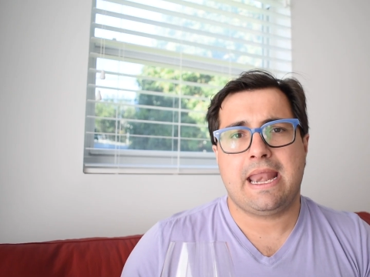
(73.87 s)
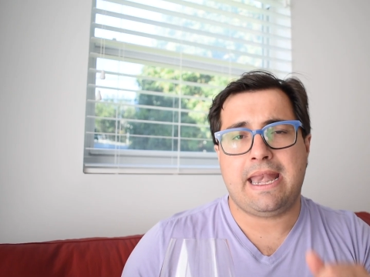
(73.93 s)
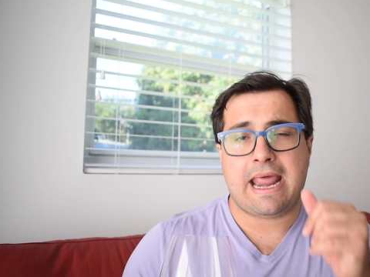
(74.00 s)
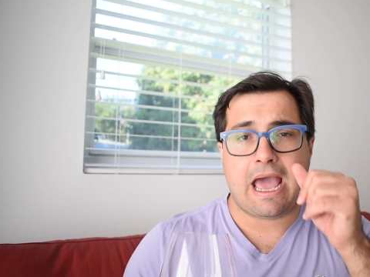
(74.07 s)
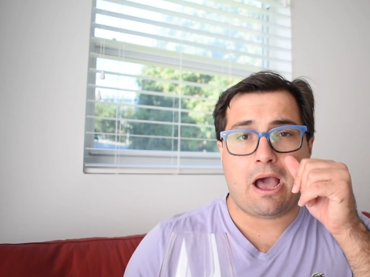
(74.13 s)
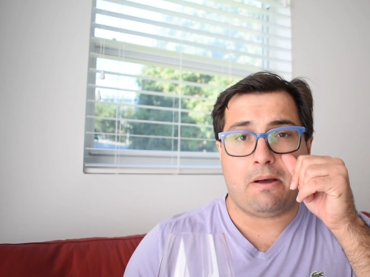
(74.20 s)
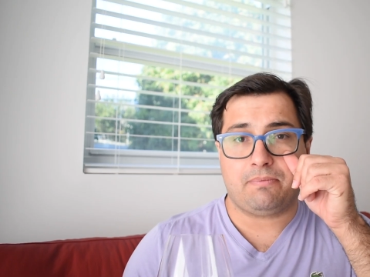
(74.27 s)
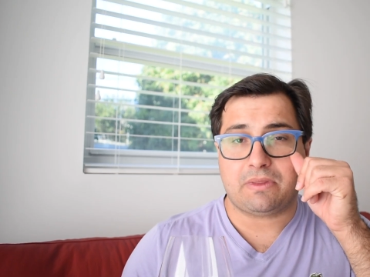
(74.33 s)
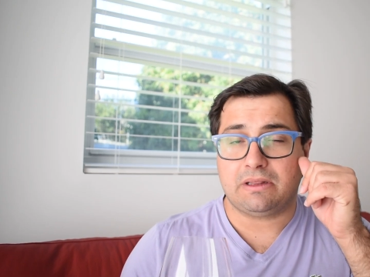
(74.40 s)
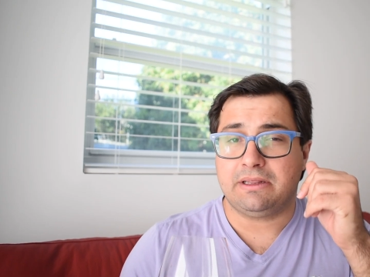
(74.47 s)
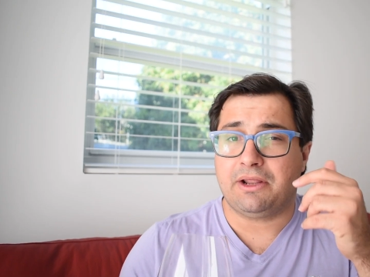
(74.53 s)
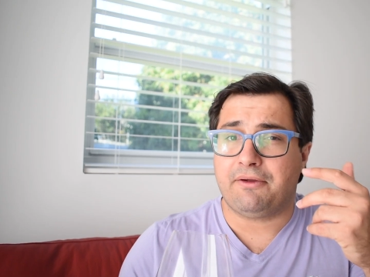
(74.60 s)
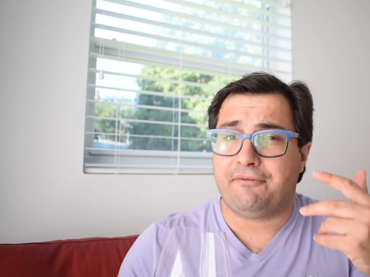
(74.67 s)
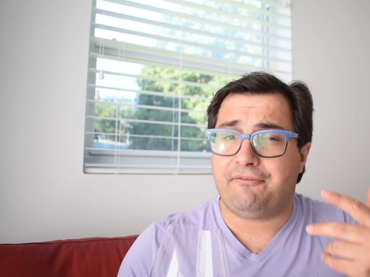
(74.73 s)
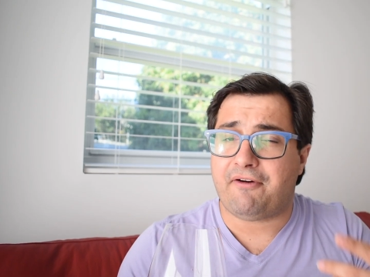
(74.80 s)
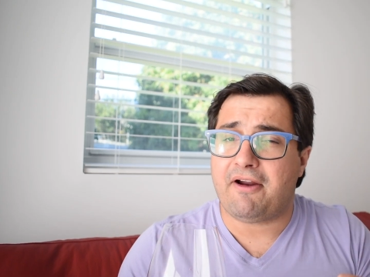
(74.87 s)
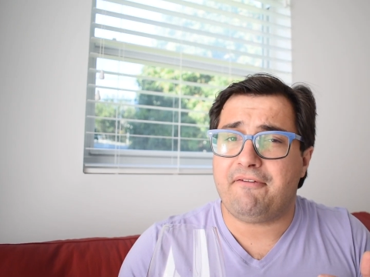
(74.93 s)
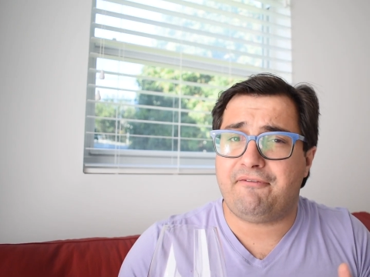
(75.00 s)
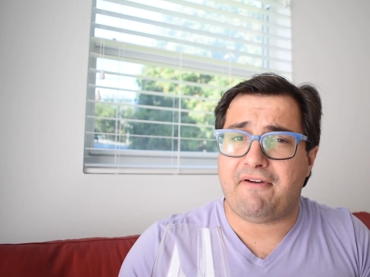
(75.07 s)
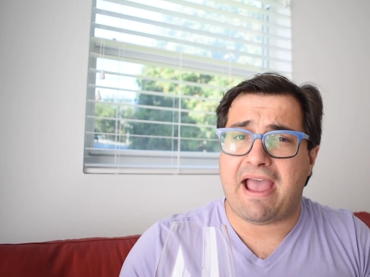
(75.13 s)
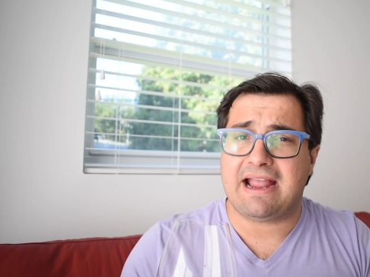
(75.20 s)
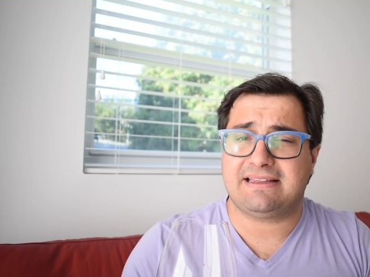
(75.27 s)
Now, a little fun
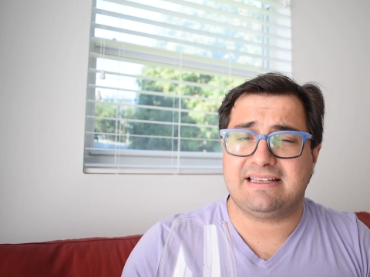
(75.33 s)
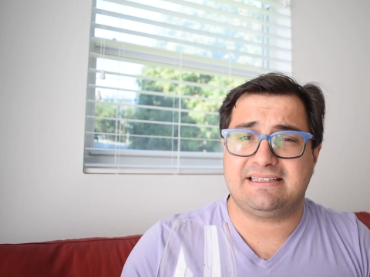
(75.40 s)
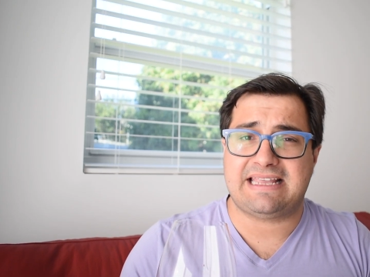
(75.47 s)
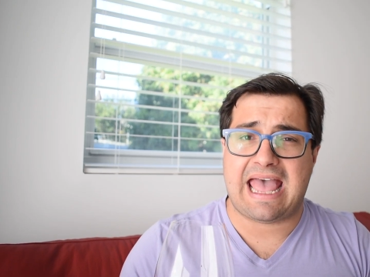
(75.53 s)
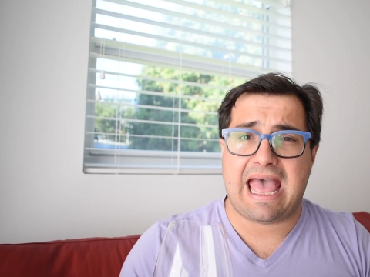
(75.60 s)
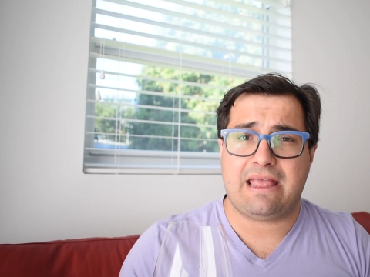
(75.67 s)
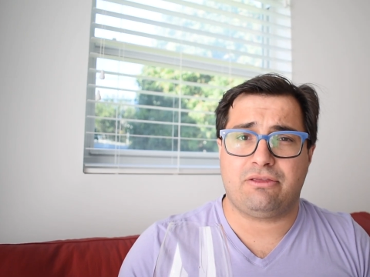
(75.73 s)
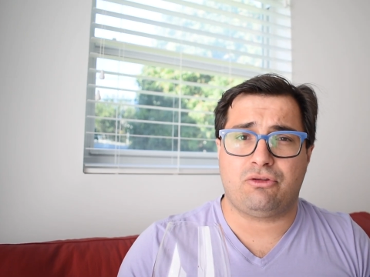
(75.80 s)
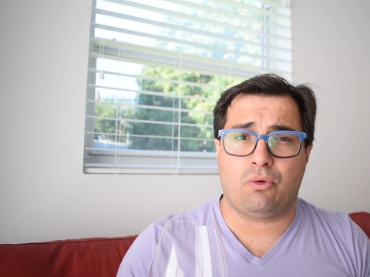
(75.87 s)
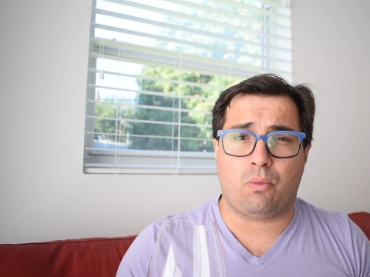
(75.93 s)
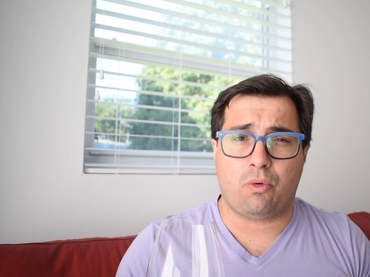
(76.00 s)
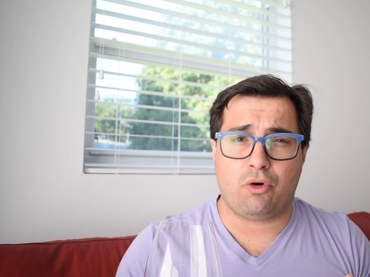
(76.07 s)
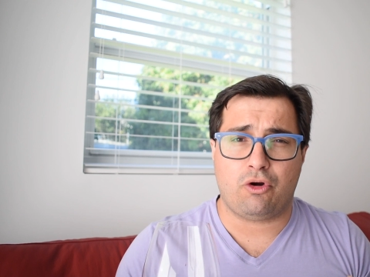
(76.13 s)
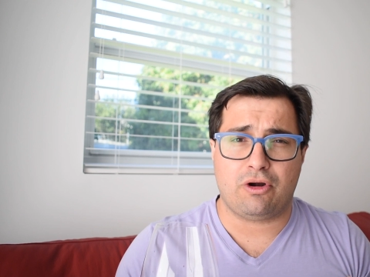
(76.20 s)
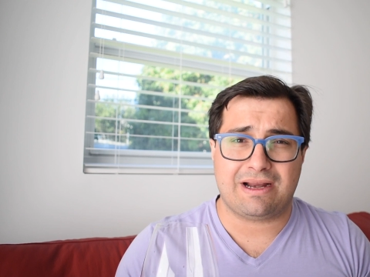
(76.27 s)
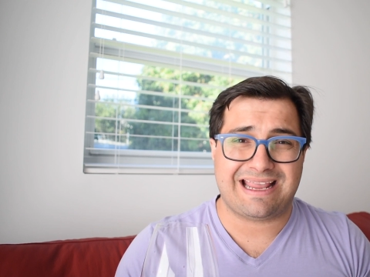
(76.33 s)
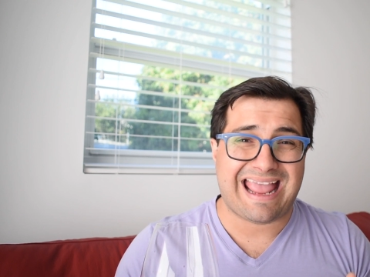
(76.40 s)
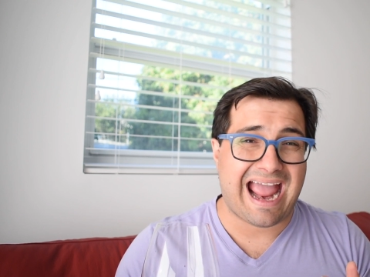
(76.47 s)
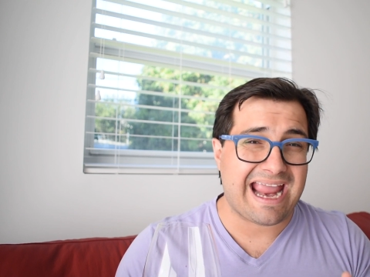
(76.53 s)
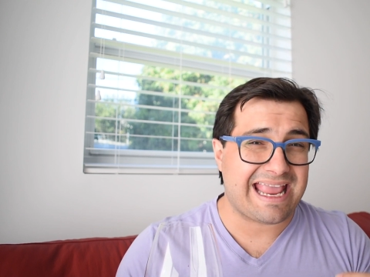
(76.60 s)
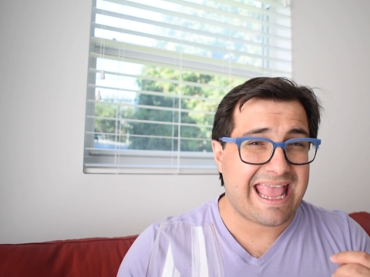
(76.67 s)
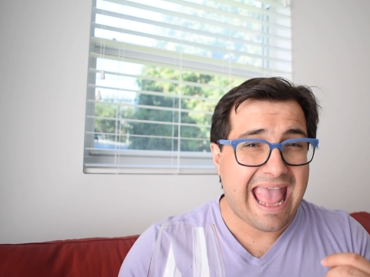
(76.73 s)
fact is that the word
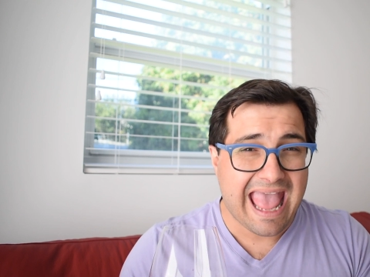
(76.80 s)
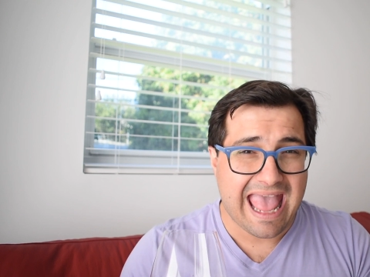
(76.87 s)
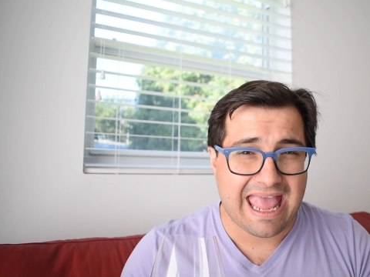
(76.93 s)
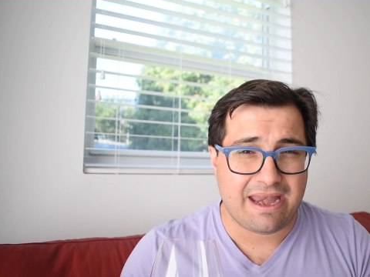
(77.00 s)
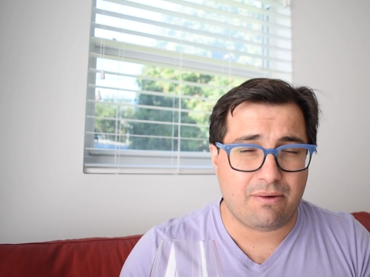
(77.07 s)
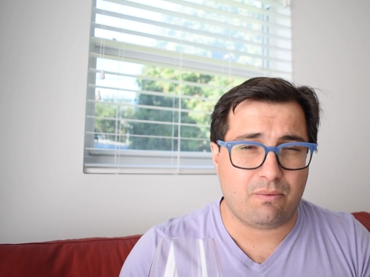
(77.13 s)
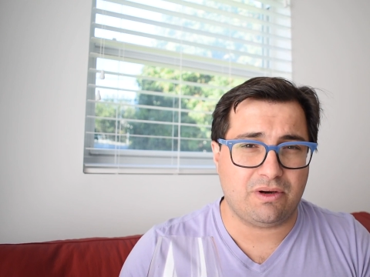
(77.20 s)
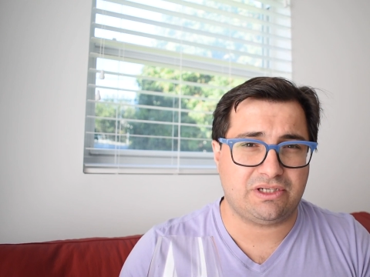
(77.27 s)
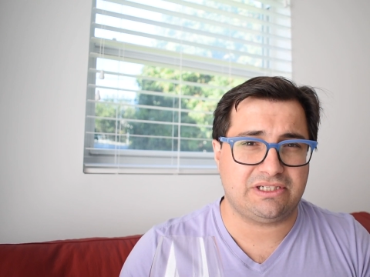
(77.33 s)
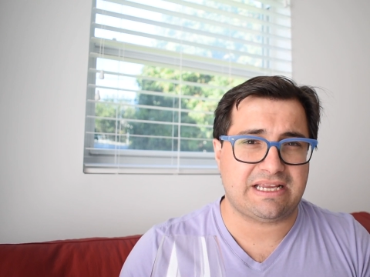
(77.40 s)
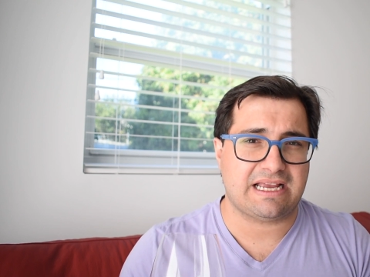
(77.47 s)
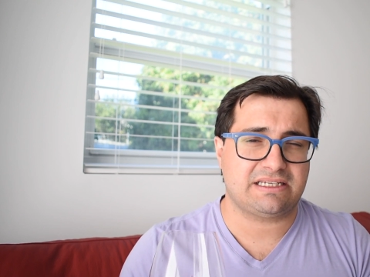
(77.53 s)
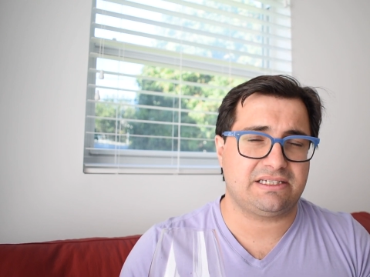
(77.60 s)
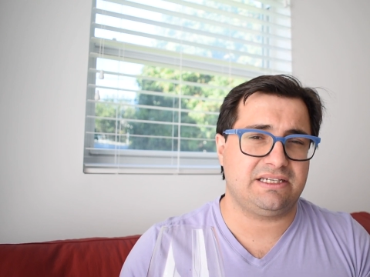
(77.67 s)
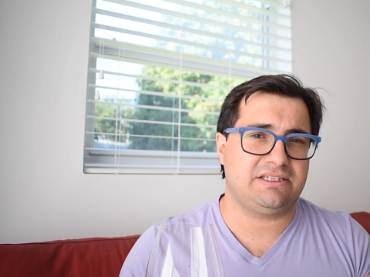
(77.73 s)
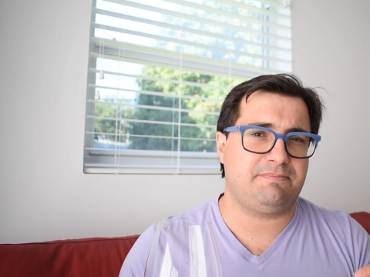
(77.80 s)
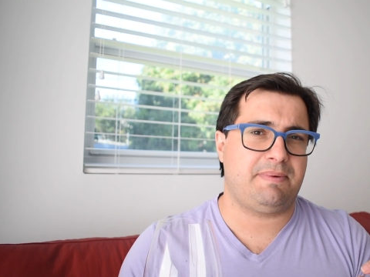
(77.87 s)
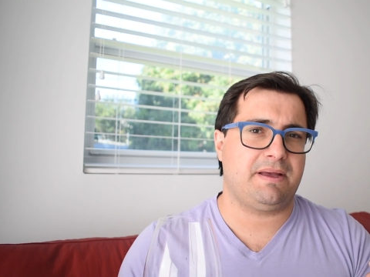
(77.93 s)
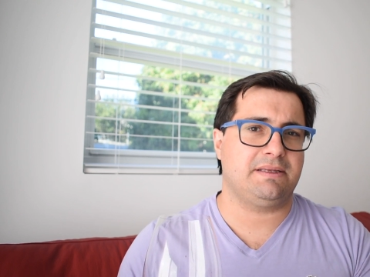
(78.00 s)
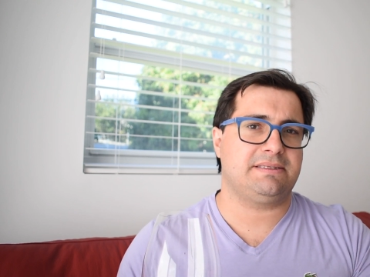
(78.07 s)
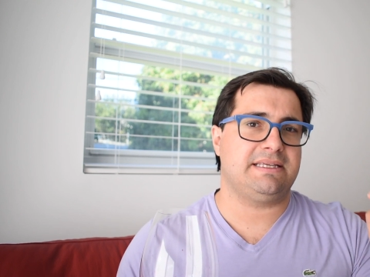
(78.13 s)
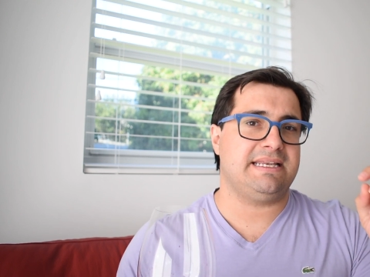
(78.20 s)
Kaiken, which is actually
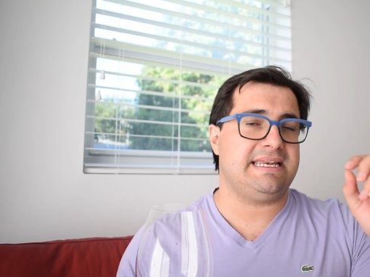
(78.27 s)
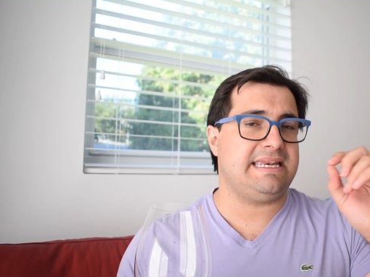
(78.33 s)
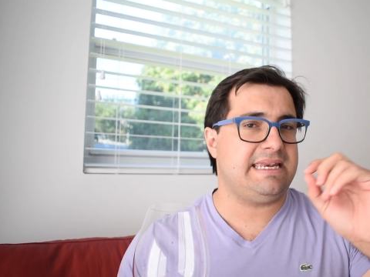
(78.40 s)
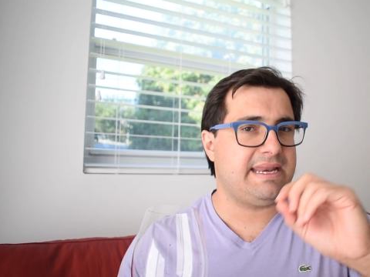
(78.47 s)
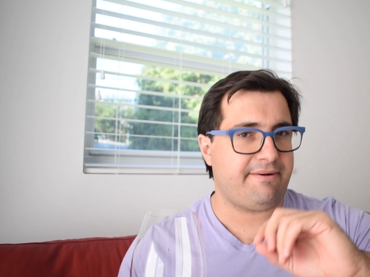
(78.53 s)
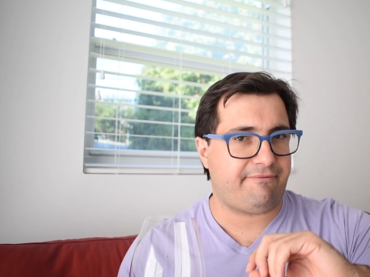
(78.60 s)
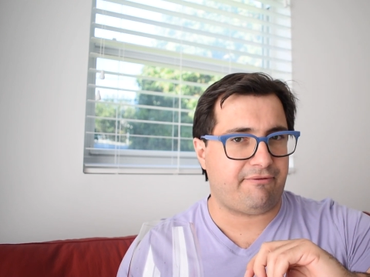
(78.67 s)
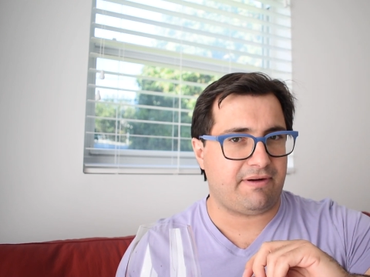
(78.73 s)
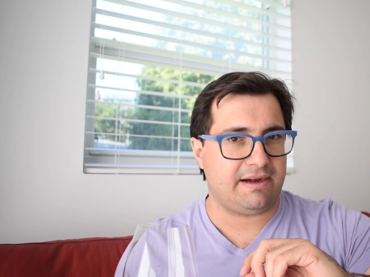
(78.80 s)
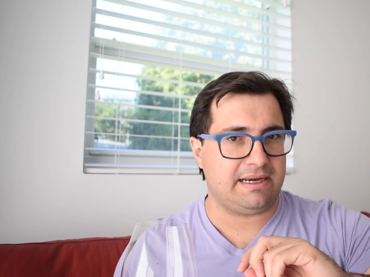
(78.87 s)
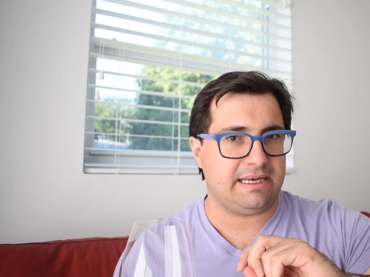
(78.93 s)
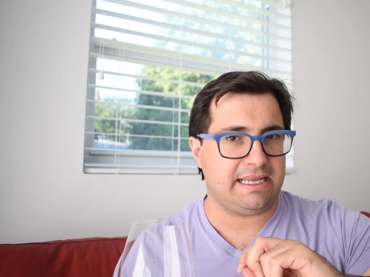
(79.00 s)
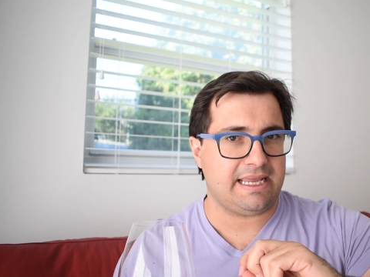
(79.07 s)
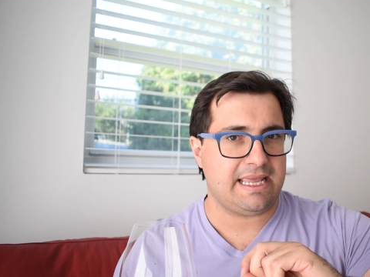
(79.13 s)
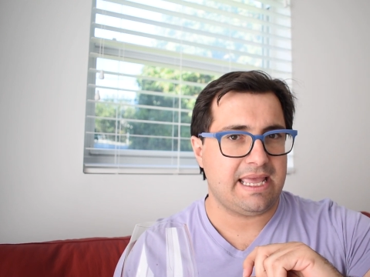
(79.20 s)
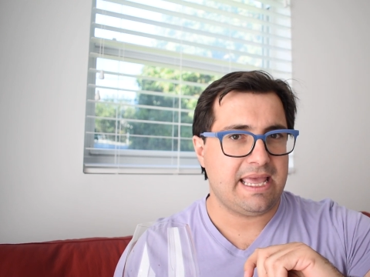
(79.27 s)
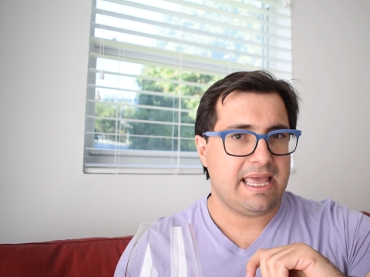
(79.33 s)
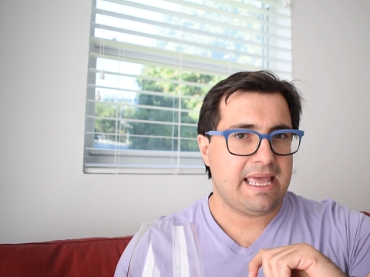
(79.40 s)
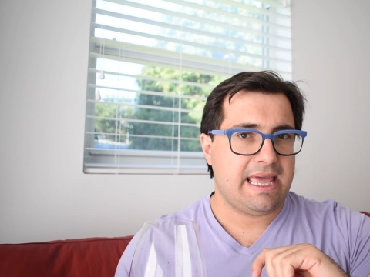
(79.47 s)
spelled differently,